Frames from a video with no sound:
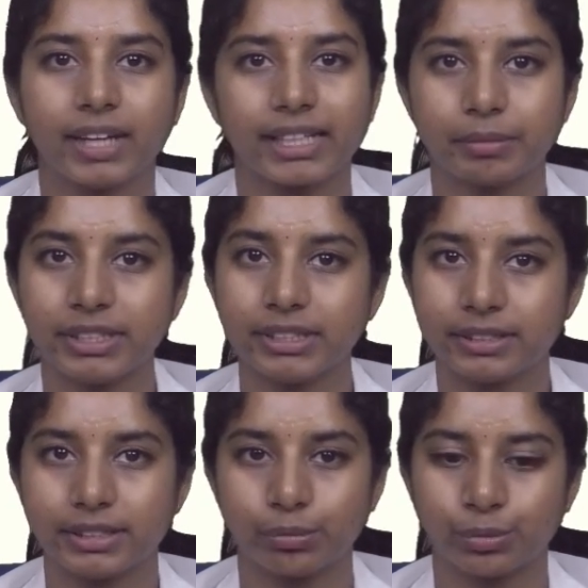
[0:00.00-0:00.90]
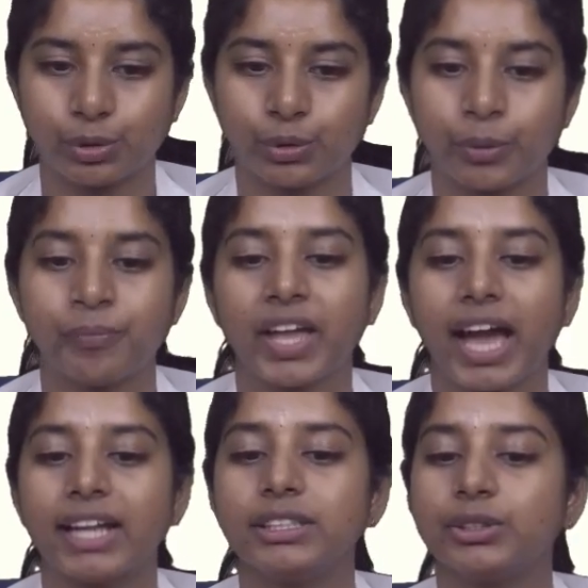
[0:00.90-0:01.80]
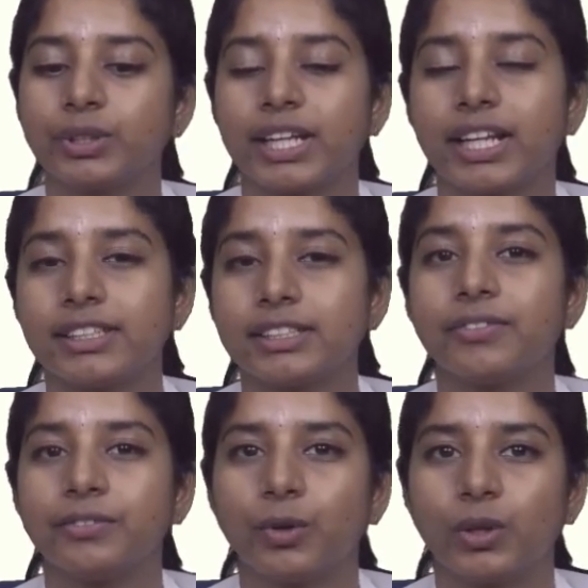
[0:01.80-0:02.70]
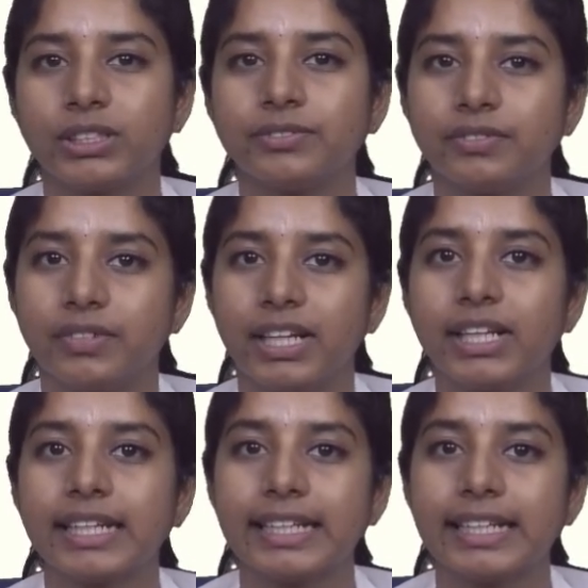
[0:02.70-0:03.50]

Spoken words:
has been removed and the root canals are once well